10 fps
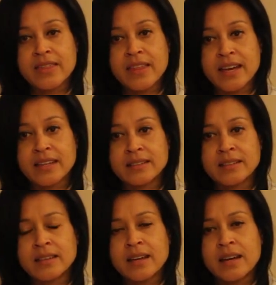then,
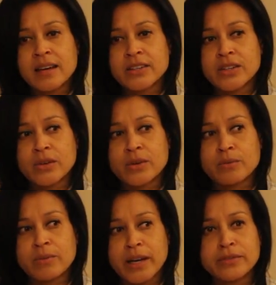you
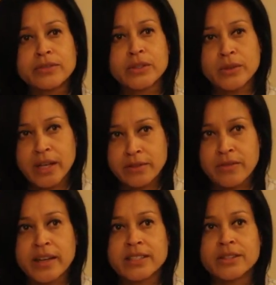know, by fluke, I'd
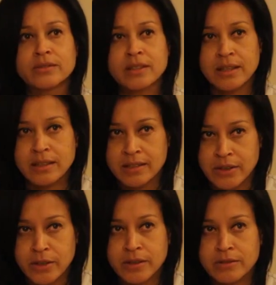find out
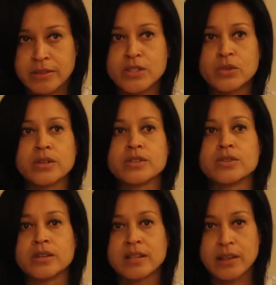another resource
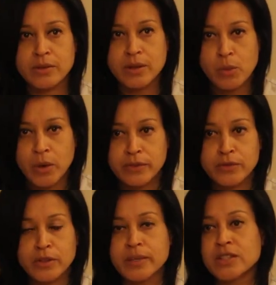or more
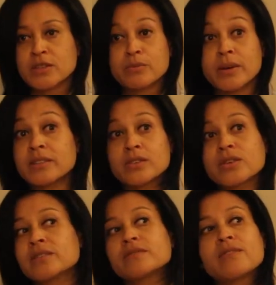information, but you
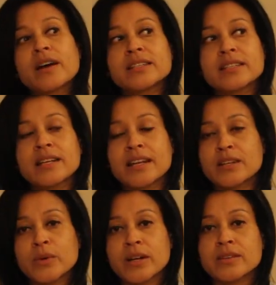couldn't find it
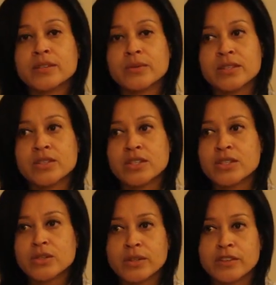anywhere else. It was
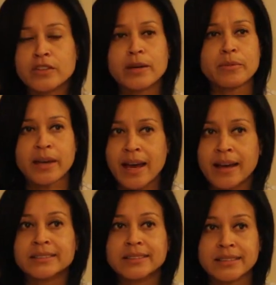just sort of like by
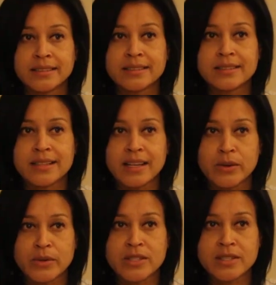accident that
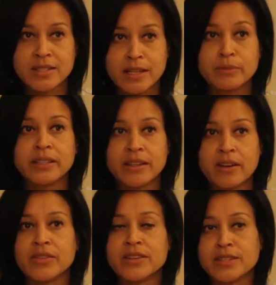I was stumbling
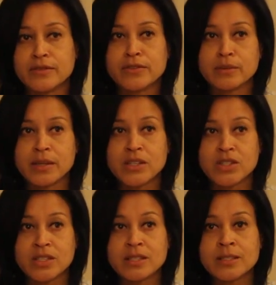on this
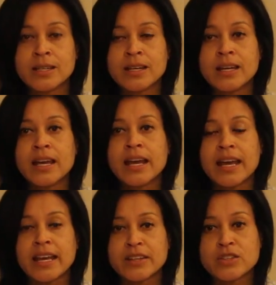information.
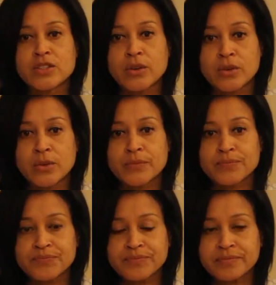And so
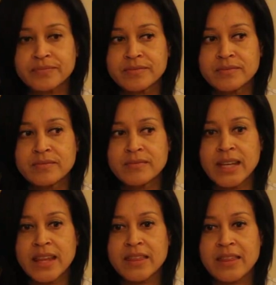
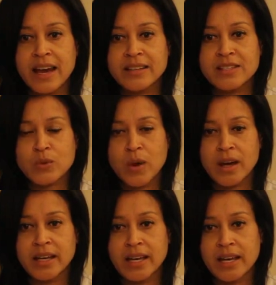that's
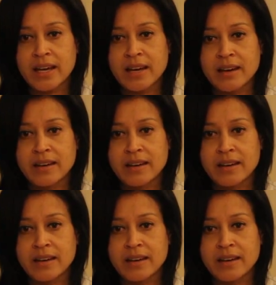why